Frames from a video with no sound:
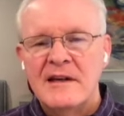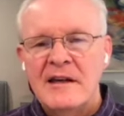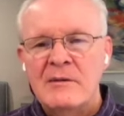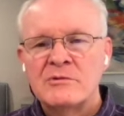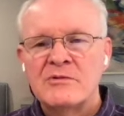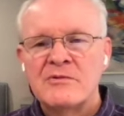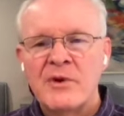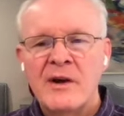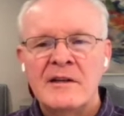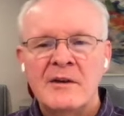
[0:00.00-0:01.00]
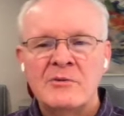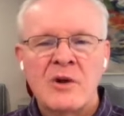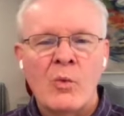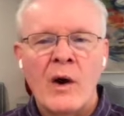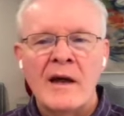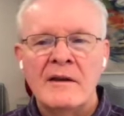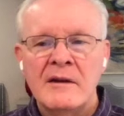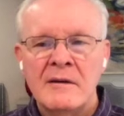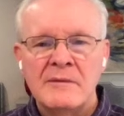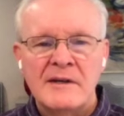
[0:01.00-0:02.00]
he was afraid that he was going to wind
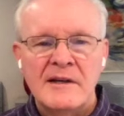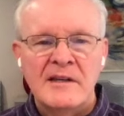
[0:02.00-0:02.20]
up